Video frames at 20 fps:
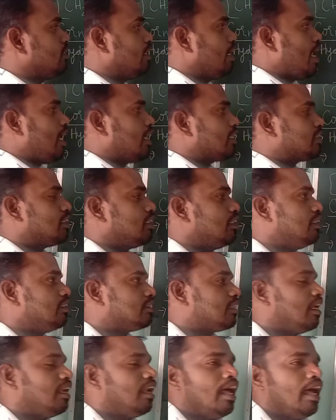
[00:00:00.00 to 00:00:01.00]
reaction is
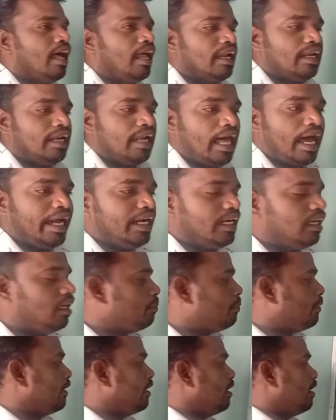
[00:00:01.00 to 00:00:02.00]
a light
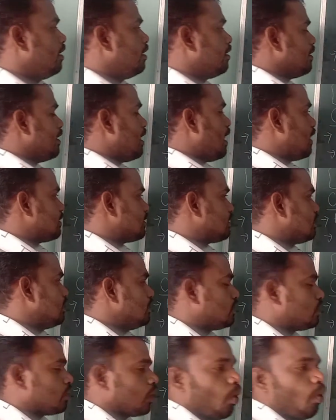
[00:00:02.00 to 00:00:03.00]
dependent
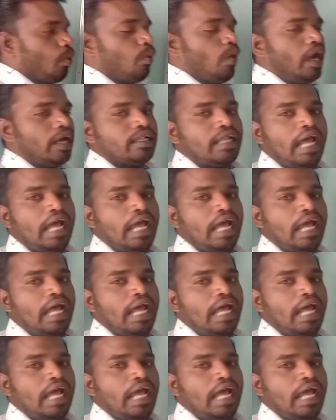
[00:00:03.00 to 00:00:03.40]
reactions where the